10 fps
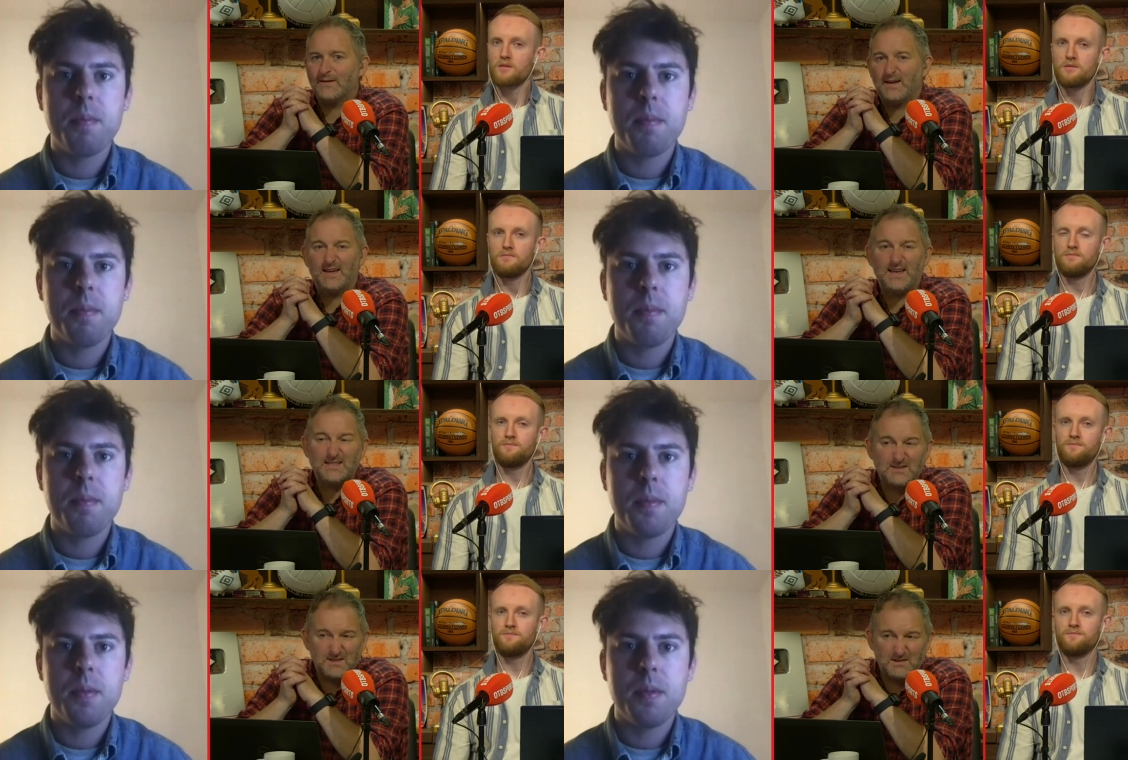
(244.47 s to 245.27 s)
Speaker 1: I, I
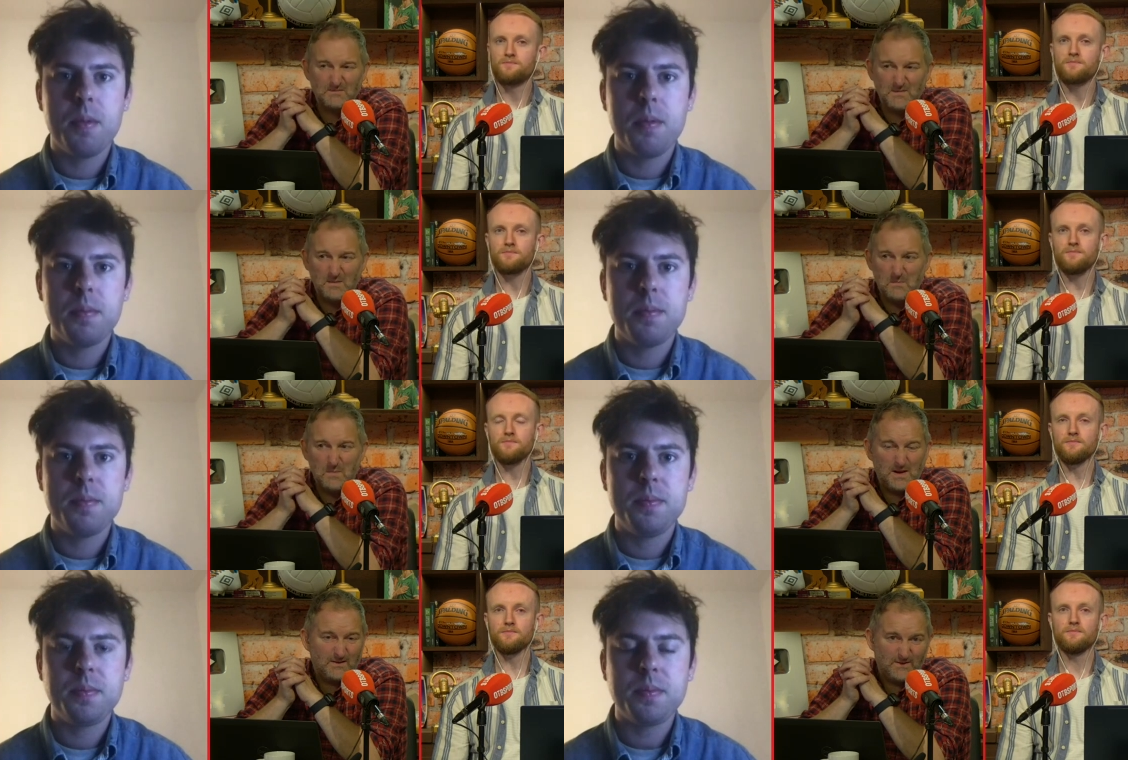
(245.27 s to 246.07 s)
guess there's a, a
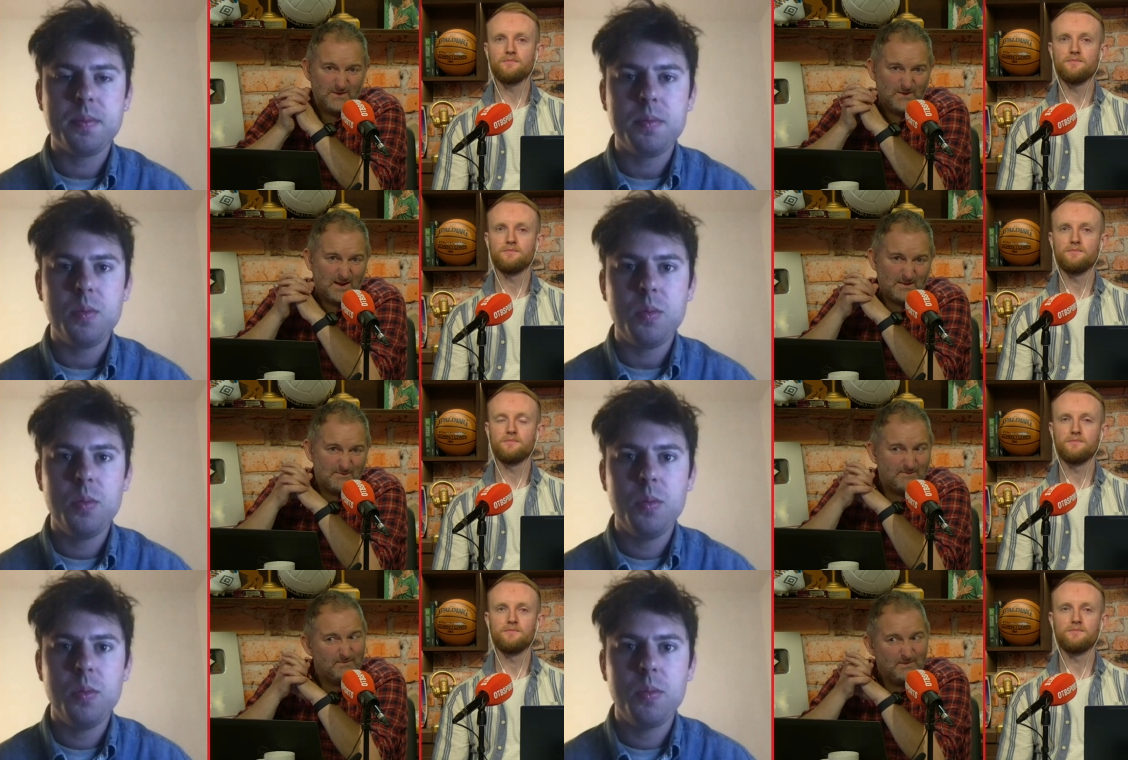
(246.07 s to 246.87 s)
bit of
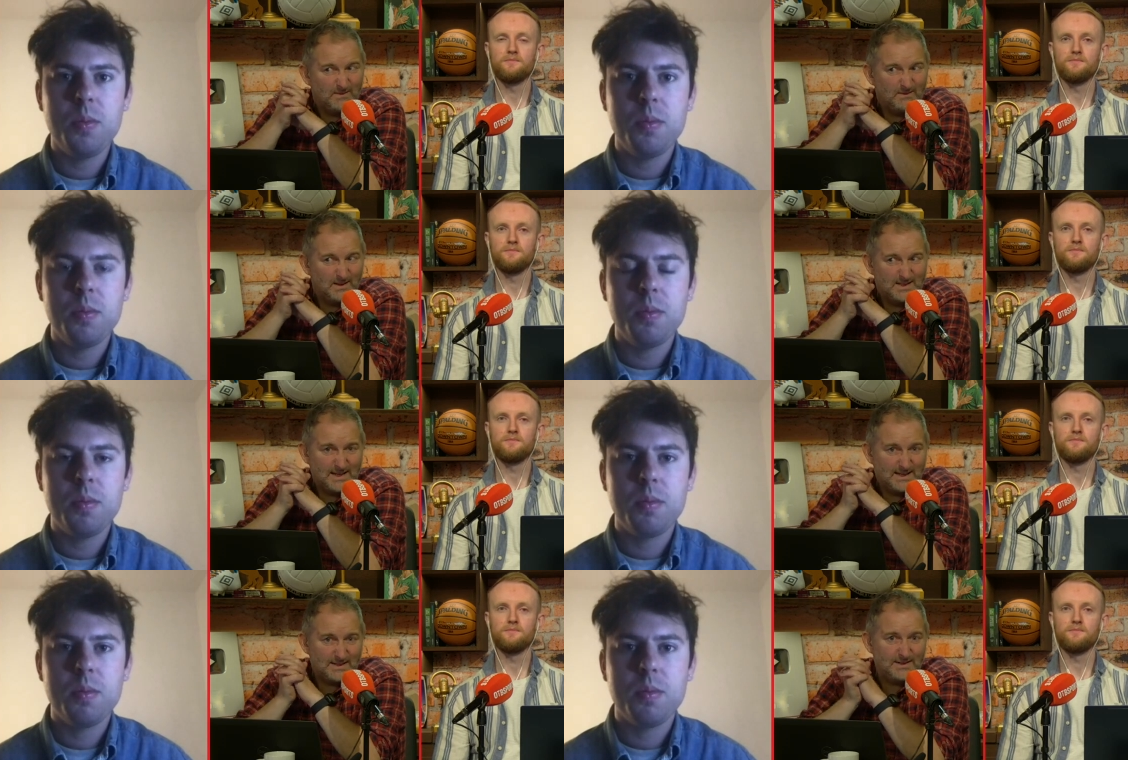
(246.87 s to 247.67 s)
um,
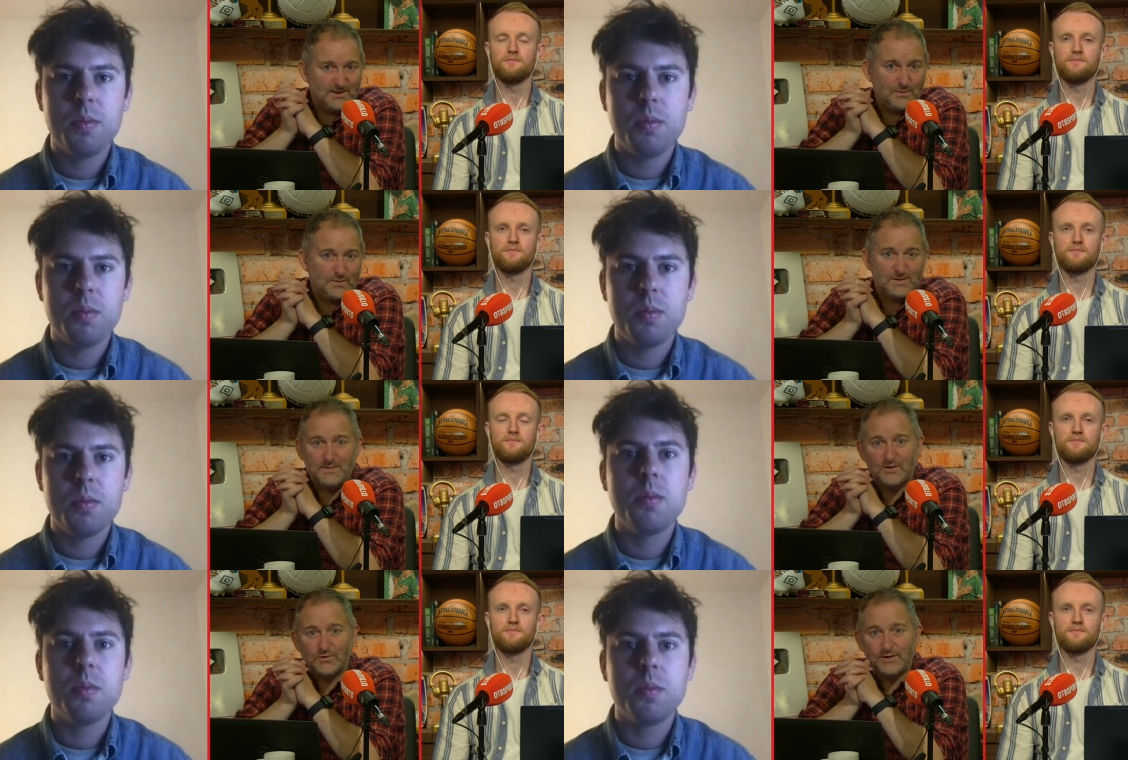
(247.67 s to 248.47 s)
digging to do to
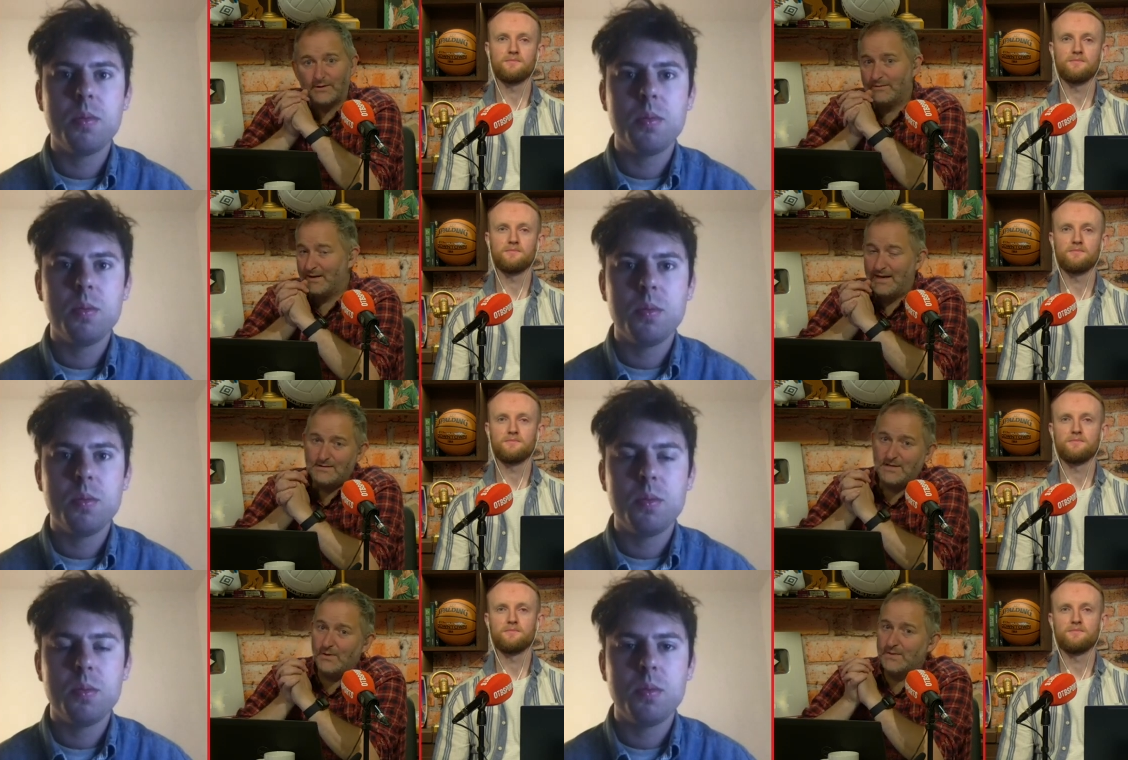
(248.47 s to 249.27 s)
make sure you're
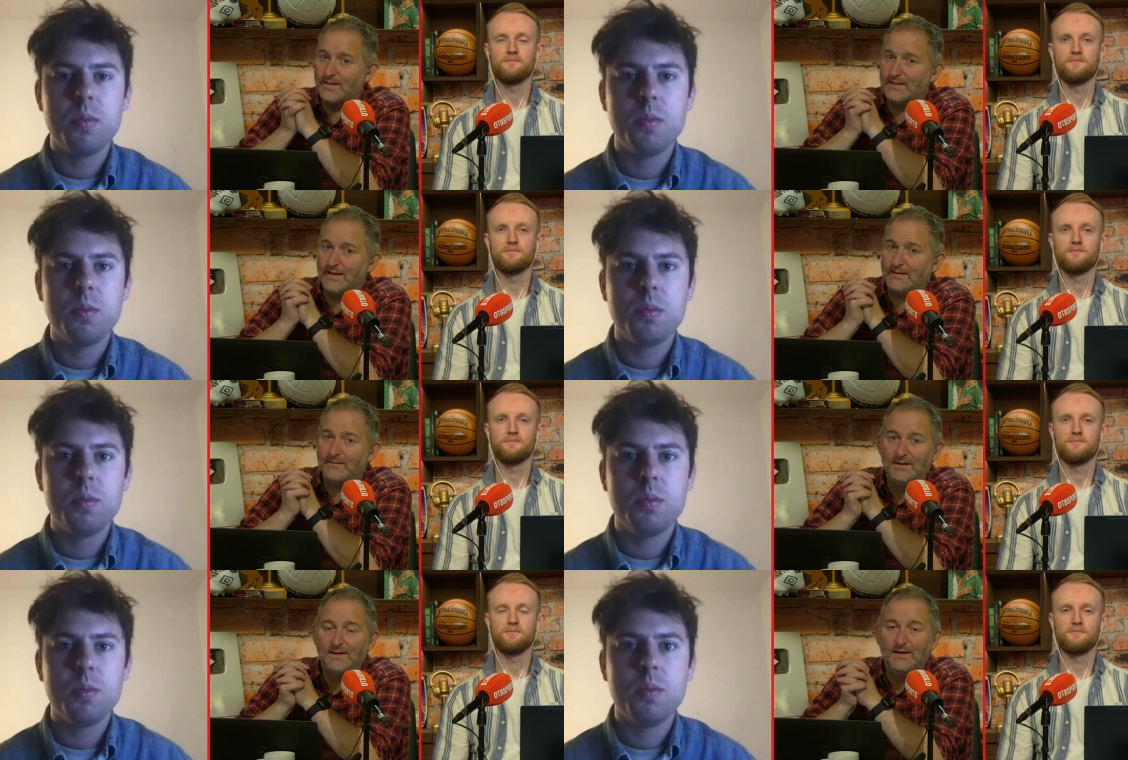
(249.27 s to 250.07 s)
allowed to use it, and
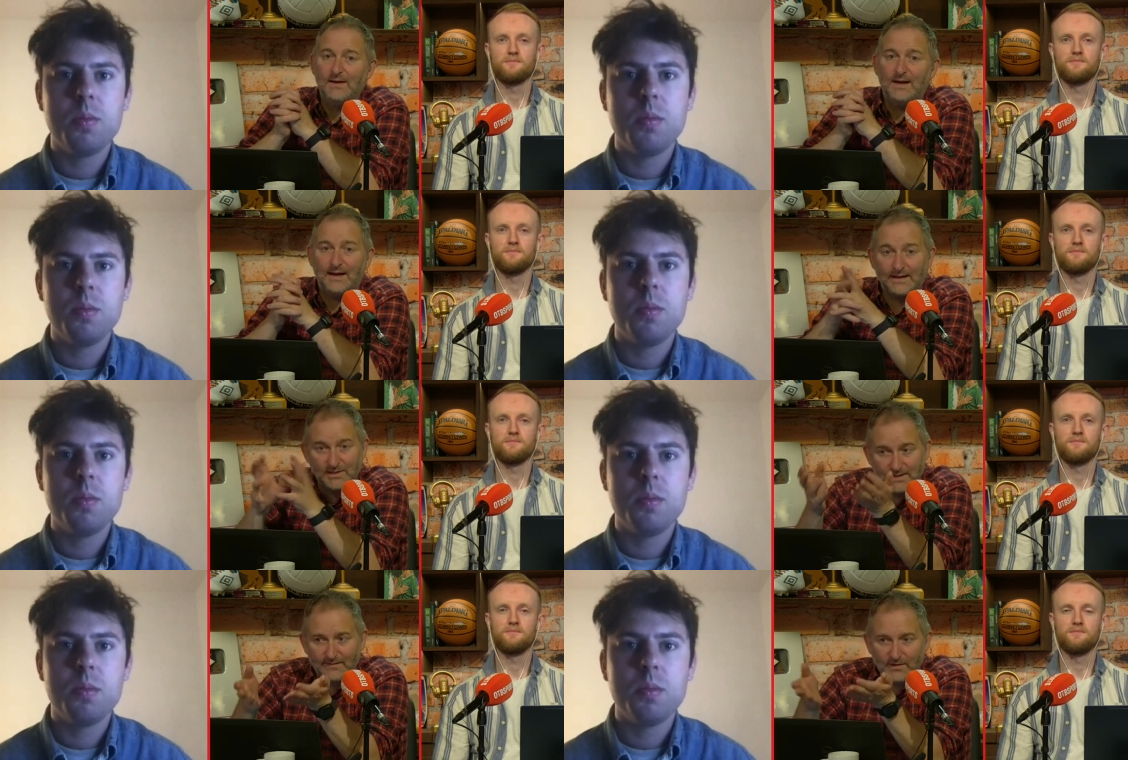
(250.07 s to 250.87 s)
then and
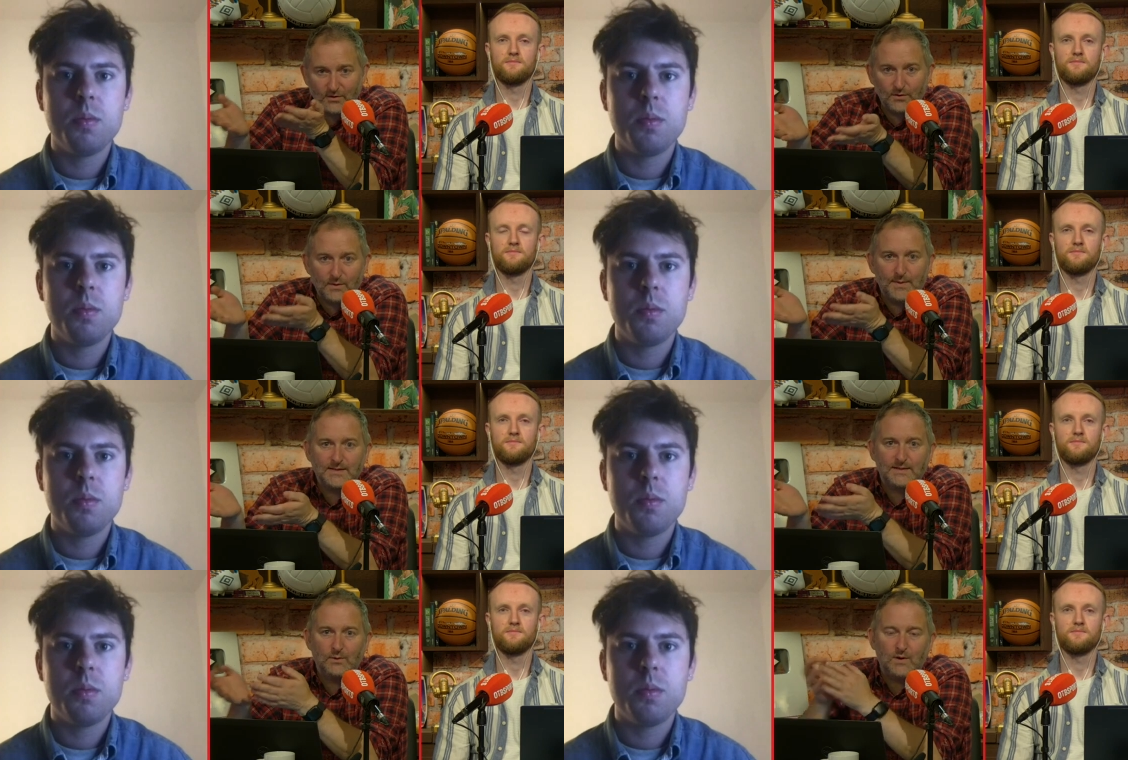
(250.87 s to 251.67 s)
actually sifting through the
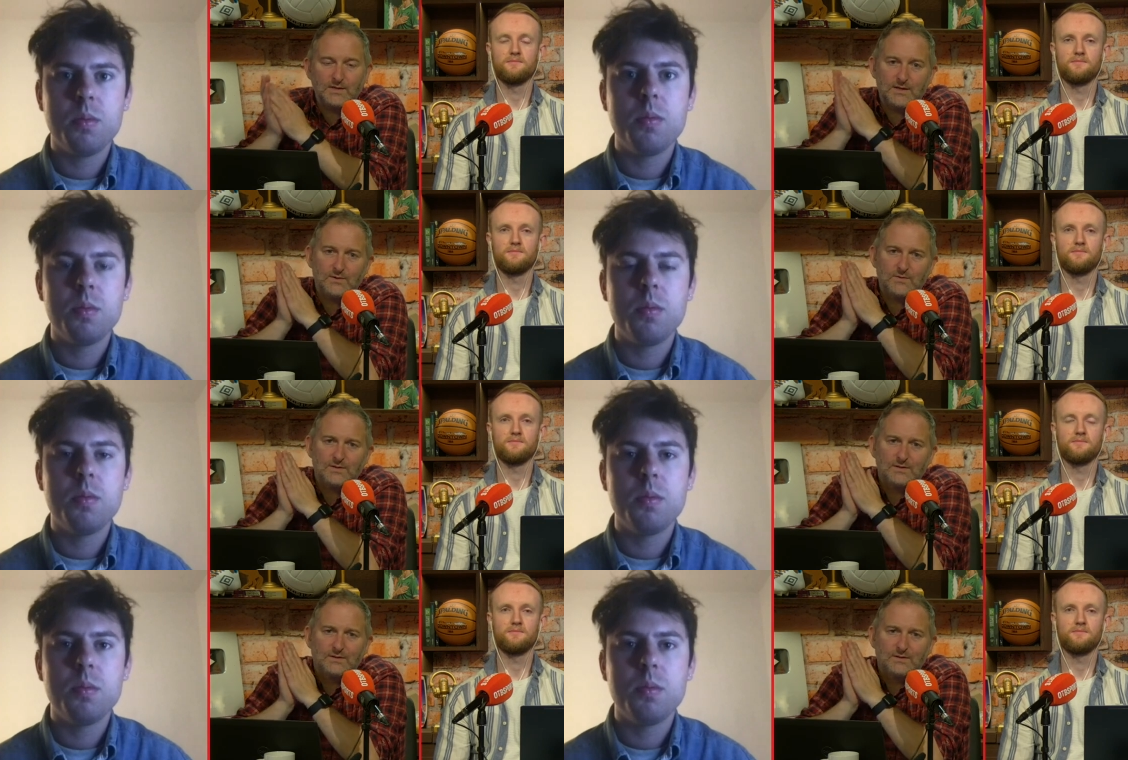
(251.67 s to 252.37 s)
bits that you want to use.